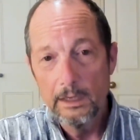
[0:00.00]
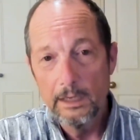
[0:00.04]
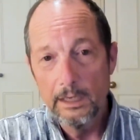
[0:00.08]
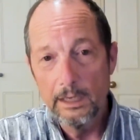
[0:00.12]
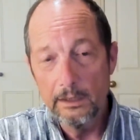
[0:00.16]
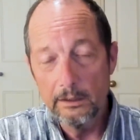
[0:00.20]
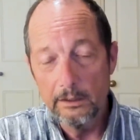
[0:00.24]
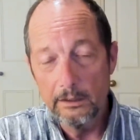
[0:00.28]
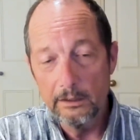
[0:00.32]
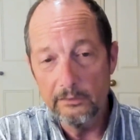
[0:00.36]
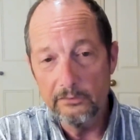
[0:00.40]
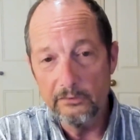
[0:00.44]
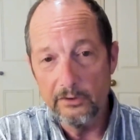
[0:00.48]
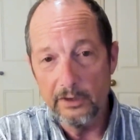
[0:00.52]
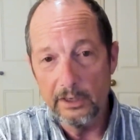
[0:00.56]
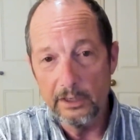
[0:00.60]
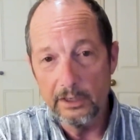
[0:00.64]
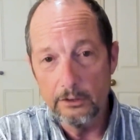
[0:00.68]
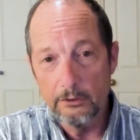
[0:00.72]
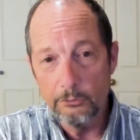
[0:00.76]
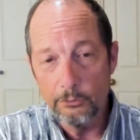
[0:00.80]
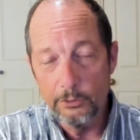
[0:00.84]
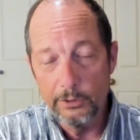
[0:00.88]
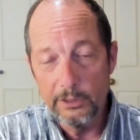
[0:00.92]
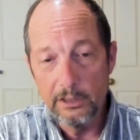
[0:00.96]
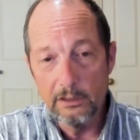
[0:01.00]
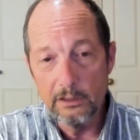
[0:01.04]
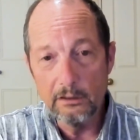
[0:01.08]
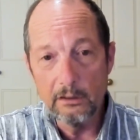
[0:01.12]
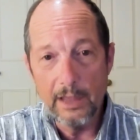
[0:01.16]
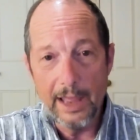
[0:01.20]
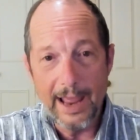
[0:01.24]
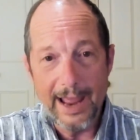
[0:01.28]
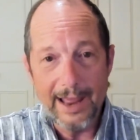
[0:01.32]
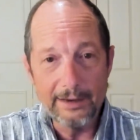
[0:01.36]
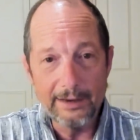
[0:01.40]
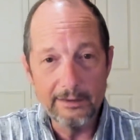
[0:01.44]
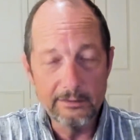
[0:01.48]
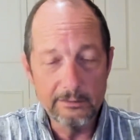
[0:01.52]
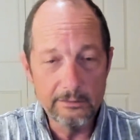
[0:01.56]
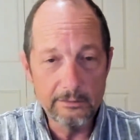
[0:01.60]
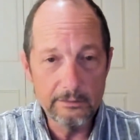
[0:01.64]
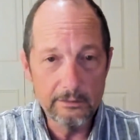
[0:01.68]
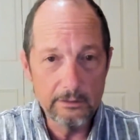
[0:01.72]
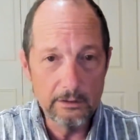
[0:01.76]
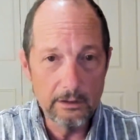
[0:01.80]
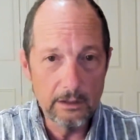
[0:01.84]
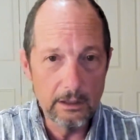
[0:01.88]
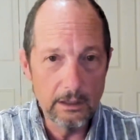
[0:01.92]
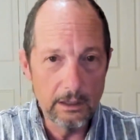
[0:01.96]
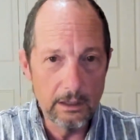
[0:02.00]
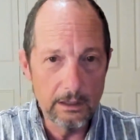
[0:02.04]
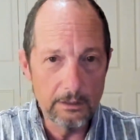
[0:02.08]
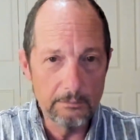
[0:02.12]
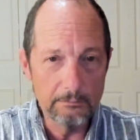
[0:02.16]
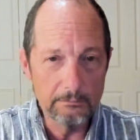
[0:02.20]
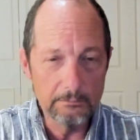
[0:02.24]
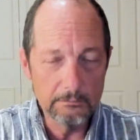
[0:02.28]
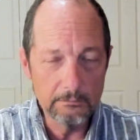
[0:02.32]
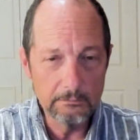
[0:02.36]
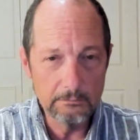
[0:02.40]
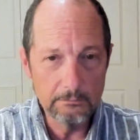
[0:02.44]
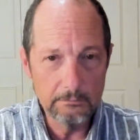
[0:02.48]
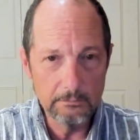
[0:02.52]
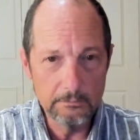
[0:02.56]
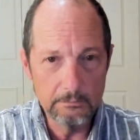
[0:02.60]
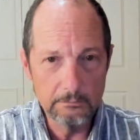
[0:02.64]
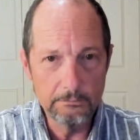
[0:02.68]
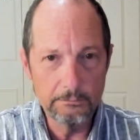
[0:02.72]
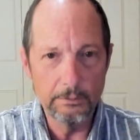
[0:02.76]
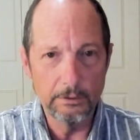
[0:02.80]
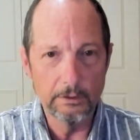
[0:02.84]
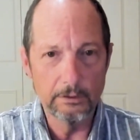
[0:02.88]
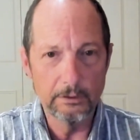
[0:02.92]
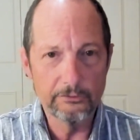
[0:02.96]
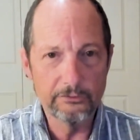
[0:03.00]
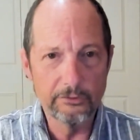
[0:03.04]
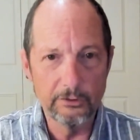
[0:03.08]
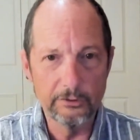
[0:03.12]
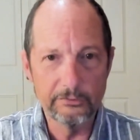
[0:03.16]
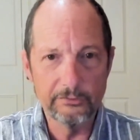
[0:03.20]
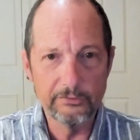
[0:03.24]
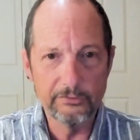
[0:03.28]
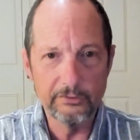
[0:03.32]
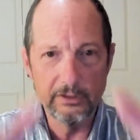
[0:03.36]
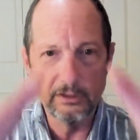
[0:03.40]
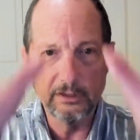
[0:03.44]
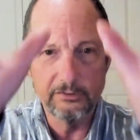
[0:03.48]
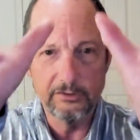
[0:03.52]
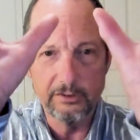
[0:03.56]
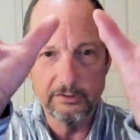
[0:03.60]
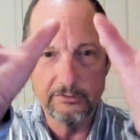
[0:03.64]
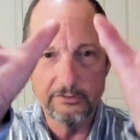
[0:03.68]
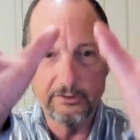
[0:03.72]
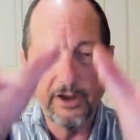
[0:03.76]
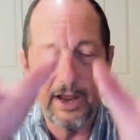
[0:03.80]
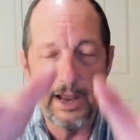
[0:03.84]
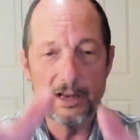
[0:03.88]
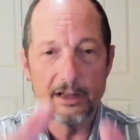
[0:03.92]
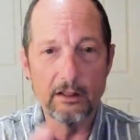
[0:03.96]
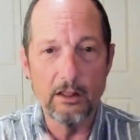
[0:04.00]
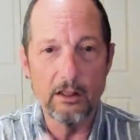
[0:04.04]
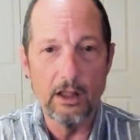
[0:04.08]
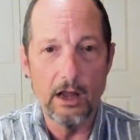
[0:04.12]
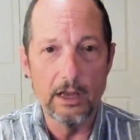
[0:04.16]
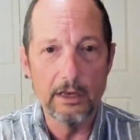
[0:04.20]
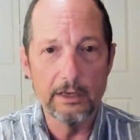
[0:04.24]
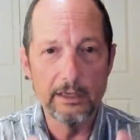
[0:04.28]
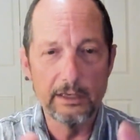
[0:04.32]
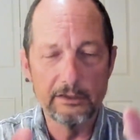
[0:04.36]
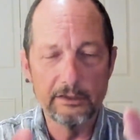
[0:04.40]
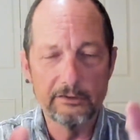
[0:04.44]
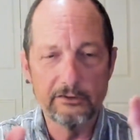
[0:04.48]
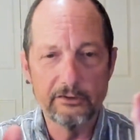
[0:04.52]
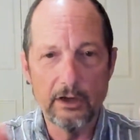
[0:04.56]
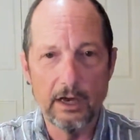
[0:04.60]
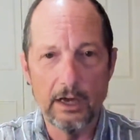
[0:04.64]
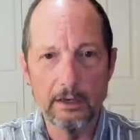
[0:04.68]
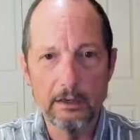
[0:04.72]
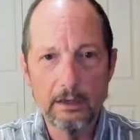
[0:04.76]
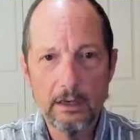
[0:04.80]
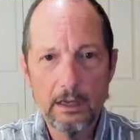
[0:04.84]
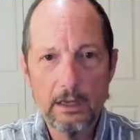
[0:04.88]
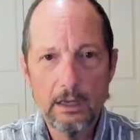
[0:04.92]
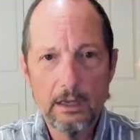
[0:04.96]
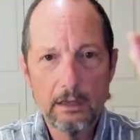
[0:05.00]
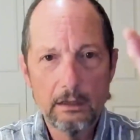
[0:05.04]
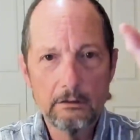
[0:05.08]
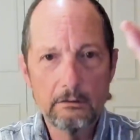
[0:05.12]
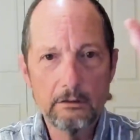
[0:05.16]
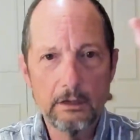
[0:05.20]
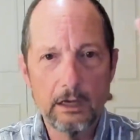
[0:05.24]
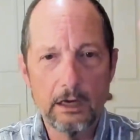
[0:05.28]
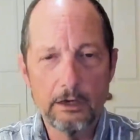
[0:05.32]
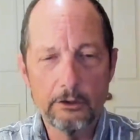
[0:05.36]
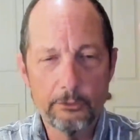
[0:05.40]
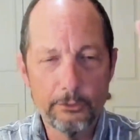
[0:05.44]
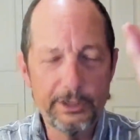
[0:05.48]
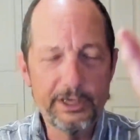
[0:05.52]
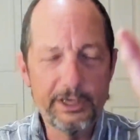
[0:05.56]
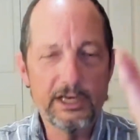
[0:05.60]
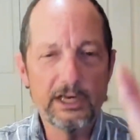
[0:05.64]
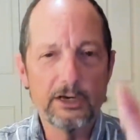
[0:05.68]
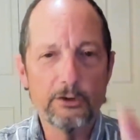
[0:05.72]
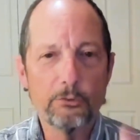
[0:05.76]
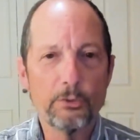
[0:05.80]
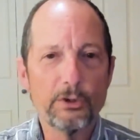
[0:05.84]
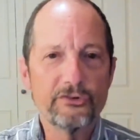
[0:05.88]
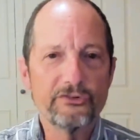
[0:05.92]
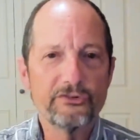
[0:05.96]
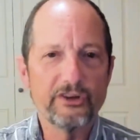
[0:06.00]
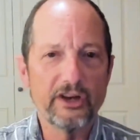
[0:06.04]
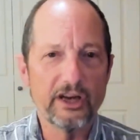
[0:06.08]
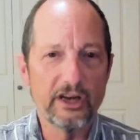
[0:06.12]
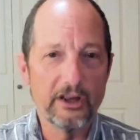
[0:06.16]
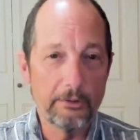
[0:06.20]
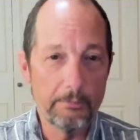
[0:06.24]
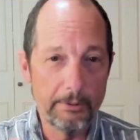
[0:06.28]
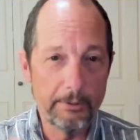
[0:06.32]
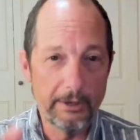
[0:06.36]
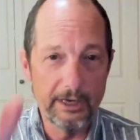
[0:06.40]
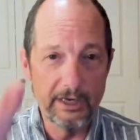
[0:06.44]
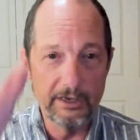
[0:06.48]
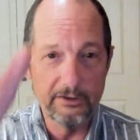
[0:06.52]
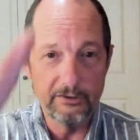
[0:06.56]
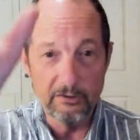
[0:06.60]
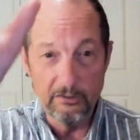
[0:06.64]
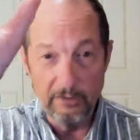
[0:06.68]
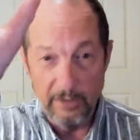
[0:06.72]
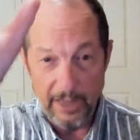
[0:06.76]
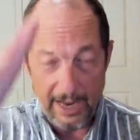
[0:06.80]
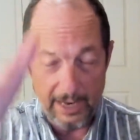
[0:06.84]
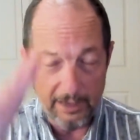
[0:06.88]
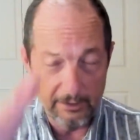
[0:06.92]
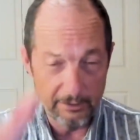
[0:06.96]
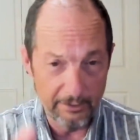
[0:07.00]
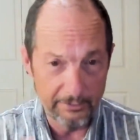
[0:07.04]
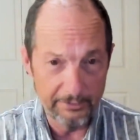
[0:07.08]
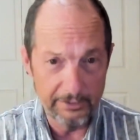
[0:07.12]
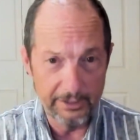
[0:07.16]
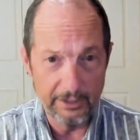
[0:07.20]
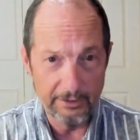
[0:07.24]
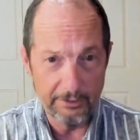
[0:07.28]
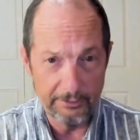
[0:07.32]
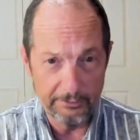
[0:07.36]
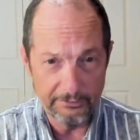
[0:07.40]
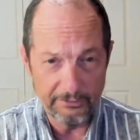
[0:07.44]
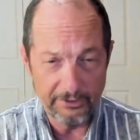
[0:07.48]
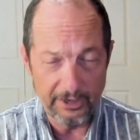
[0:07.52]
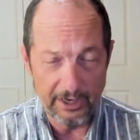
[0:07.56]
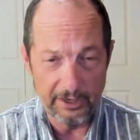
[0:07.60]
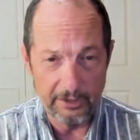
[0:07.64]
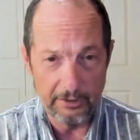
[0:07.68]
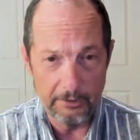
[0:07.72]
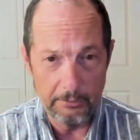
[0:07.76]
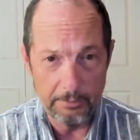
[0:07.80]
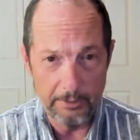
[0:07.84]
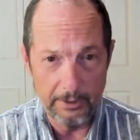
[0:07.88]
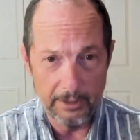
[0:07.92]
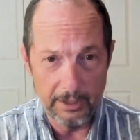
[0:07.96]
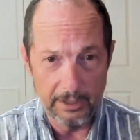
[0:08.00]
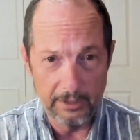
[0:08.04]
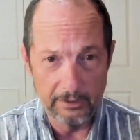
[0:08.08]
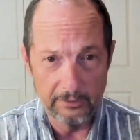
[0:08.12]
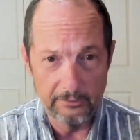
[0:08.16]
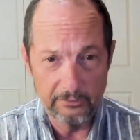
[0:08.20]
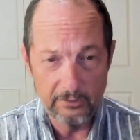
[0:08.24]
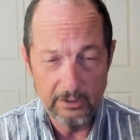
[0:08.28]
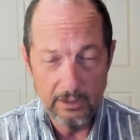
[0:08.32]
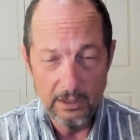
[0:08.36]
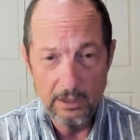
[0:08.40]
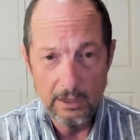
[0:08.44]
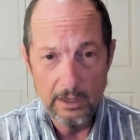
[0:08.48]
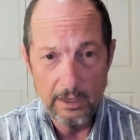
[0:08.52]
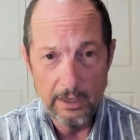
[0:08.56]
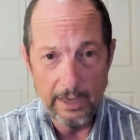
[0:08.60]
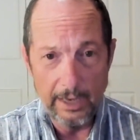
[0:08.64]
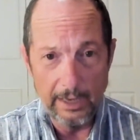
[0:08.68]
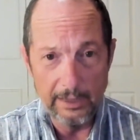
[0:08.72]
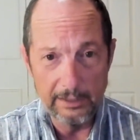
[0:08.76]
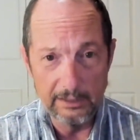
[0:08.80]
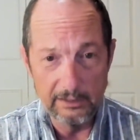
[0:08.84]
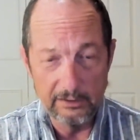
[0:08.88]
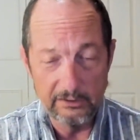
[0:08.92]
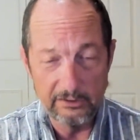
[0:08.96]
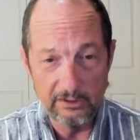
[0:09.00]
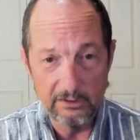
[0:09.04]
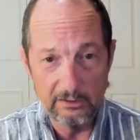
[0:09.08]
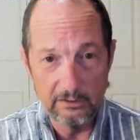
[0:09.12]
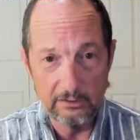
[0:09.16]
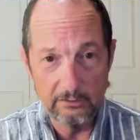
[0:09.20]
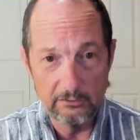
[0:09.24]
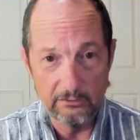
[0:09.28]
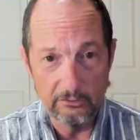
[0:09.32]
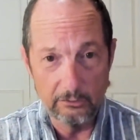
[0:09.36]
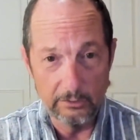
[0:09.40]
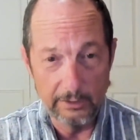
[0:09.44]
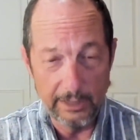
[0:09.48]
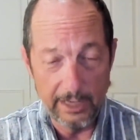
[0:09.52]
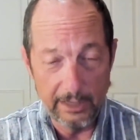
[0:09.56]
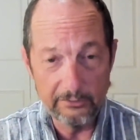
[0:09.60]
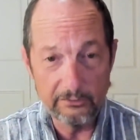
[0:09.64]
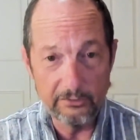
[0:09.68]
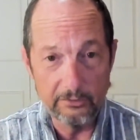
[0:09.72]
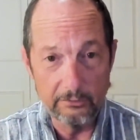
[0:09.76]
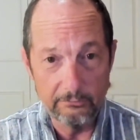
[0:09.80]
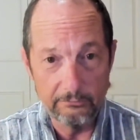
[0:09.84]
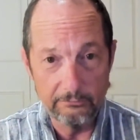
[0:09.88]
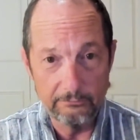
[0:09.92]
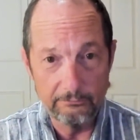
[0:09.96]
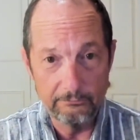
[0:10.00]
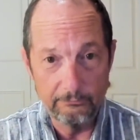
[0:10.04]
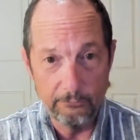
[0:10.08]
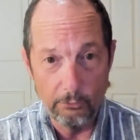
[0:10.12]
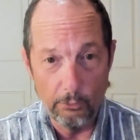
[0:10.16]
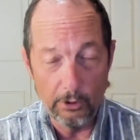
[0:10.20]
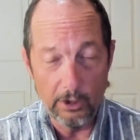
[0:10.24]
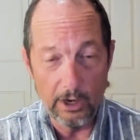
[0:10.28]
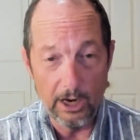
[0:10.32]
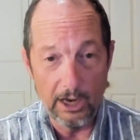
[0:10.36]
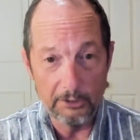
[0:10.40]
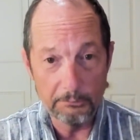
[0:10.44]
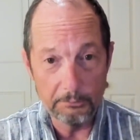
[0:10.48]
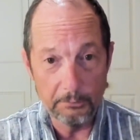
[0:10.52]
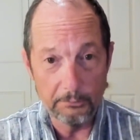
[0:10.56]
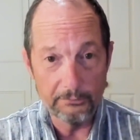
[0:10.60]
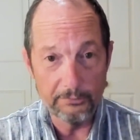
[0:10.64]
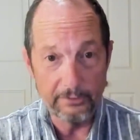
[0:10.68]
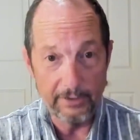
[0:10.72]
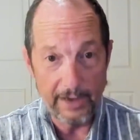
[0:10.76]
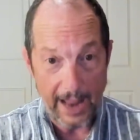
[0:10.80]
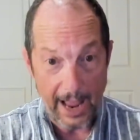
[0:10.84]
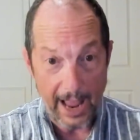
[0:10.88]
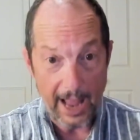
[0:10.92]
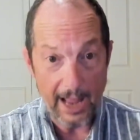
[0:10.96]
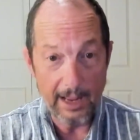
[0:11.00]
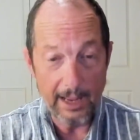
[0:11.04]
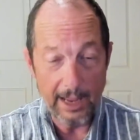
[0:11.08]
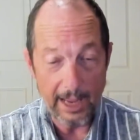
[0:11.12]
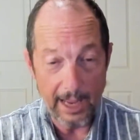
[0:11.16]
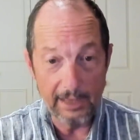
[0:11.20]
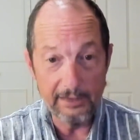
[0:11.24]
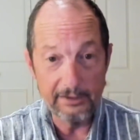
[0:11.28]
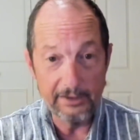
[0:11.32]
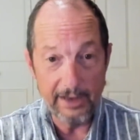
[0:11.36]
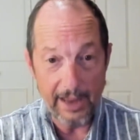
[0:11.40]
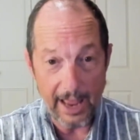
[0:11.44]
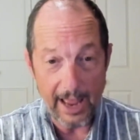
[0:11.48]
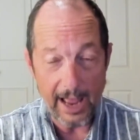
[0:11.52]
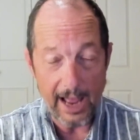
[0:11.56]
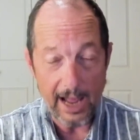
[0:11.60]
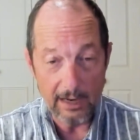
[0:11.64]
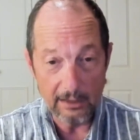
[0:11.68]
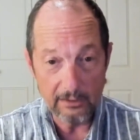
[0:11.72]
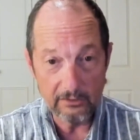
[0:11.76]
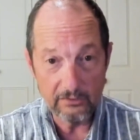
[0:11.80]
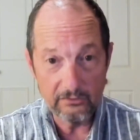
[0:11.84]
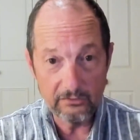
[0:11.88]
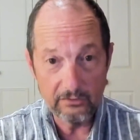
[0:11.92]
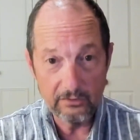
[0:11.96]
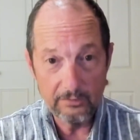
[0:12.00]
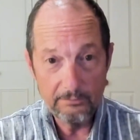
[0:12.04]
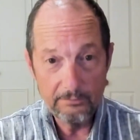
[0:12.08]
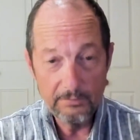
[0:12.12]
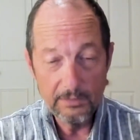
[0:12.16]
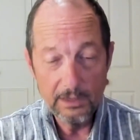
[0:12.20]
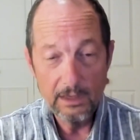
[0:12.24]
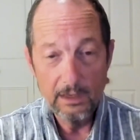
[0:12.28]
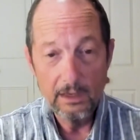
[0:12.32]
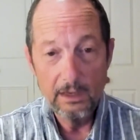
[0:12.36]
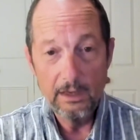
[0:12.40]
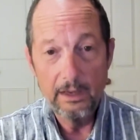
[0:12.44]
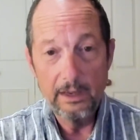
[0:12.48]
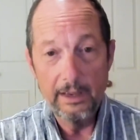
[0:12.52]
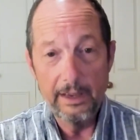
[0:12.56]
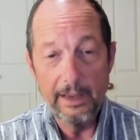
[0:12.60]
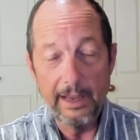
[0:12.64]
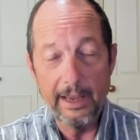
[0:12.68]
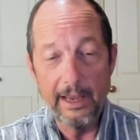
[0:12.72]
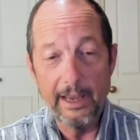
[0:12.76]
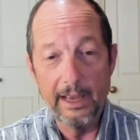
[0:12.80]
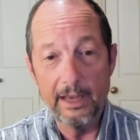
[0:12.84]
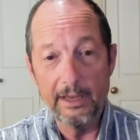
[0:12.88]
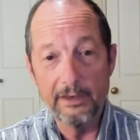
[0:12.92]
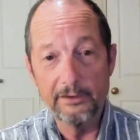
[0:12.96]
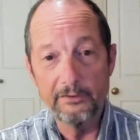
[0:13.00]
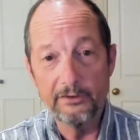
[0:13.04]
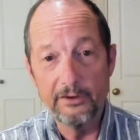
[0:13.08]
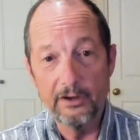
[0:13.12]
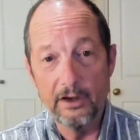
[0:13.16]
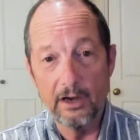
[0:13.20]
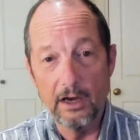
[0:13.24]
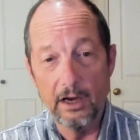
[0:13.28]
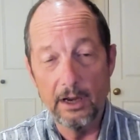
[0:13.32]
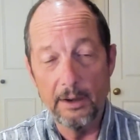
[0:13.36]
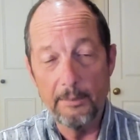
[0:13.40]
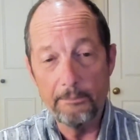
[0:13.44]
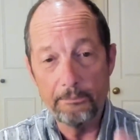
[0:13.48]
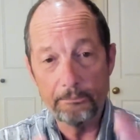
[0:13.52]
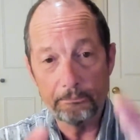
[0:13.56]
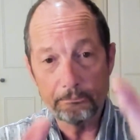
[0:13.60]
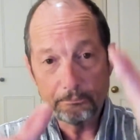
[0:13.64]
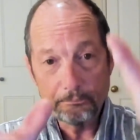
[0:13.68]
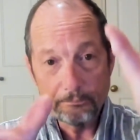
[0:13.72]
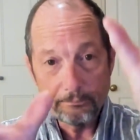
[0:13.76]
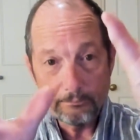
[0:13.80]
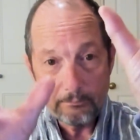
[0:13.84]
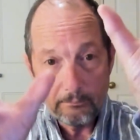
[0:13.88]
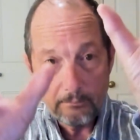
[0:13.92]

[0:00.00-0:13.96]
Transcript: It is a Greek Latin um, book. So it's it's a diglot. It's got a uh, Greek on one side of the page and Latin on the other side of the page, and it's so it has the four Gospels and, act, and Acts, and um,